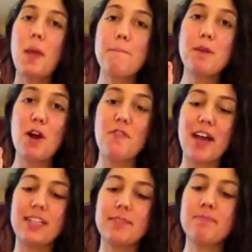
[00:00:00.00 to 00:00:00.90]

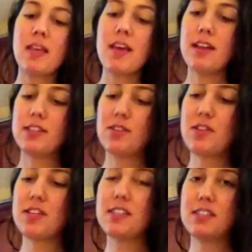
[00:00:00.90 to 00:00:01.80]
Perfect. So
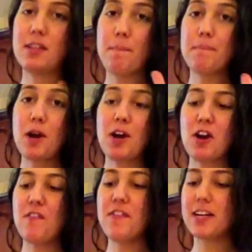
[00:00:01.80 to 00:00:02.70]
this is the
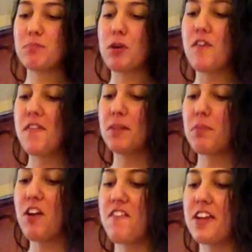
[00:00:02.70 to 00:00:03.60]
perfect
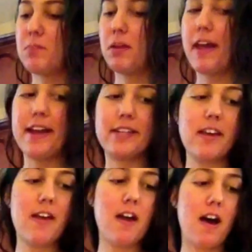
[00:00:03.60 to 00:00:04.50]
blend
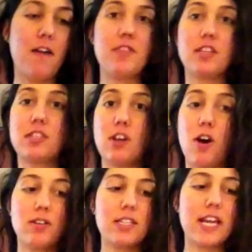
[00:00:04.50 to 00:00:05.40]
of the
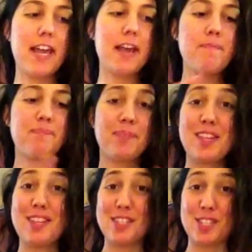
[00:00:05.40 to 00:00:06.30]
salty,
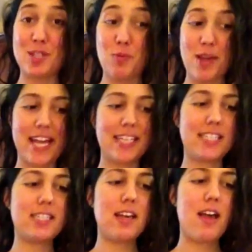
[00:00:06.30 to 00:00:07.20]
the sweet,
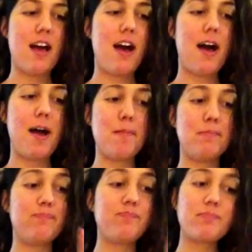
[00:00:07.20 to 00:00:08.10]

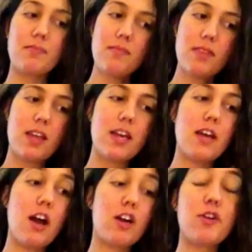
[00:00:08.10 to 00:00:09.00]

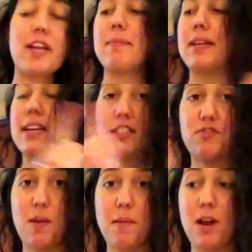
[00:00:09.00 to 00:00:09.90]
our creaminess
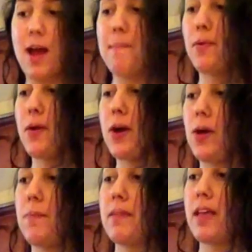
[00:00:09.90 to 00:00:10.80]
from our hemp
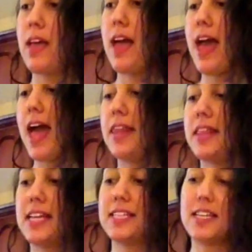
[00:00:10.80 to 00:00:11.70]
oil, and
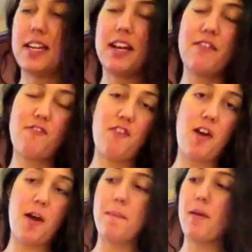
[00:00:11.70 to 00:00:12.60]
the acidity
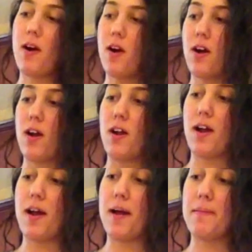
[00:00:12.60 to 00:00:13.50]
from our
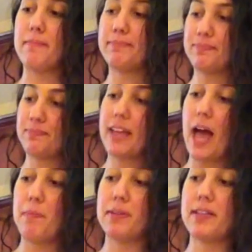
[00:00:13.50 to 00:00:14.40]

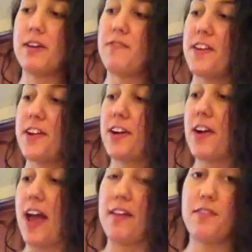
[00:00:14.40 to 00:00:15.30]
apple cider vinegar,
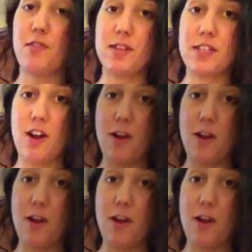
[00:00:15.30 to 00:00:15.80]
and of course our